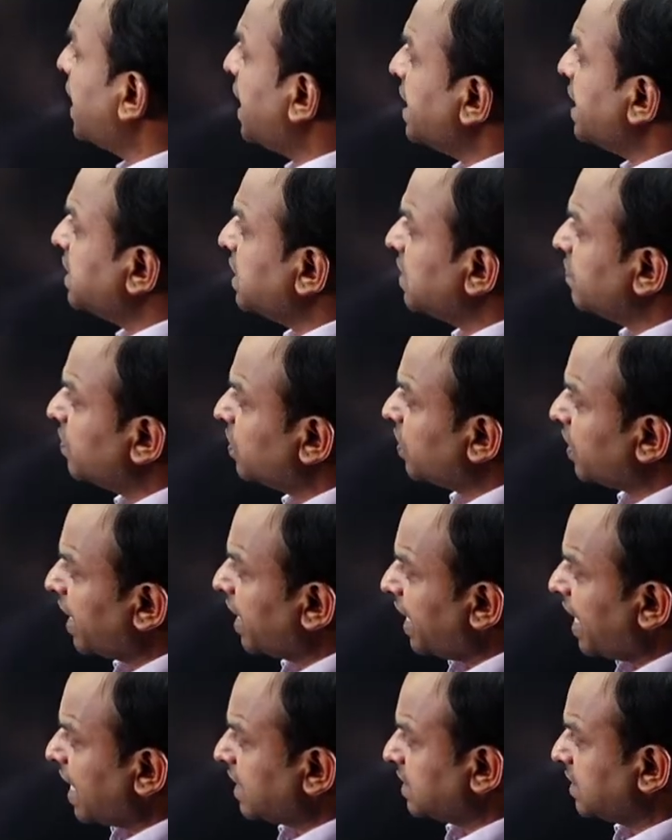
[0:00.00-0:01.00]
the relation with the
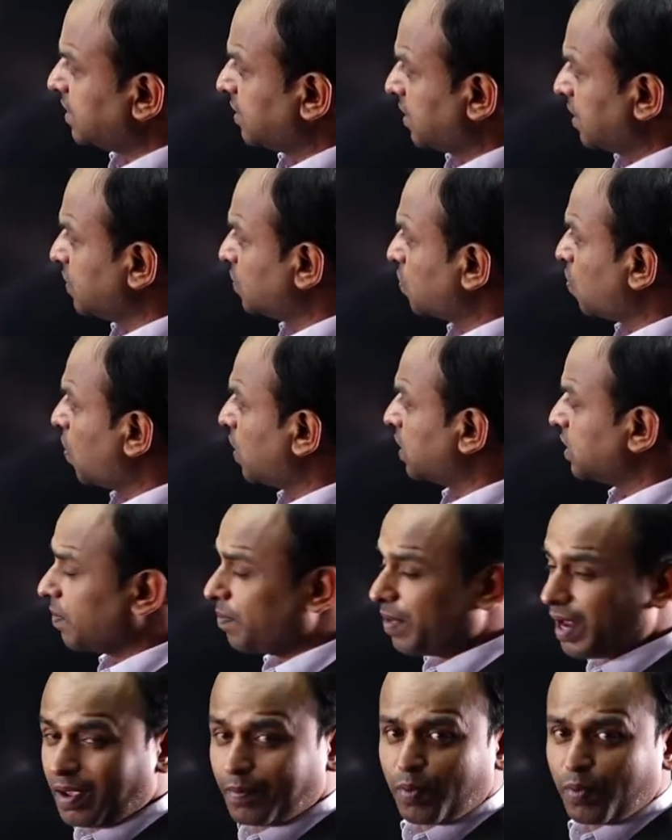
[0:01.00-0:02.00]
real axis is called as
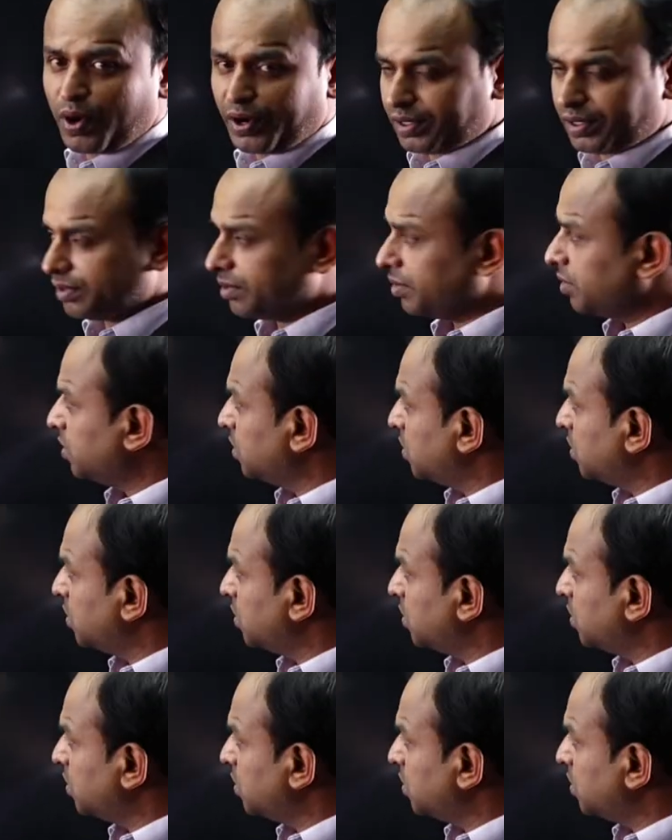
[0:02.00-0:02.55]
a break point.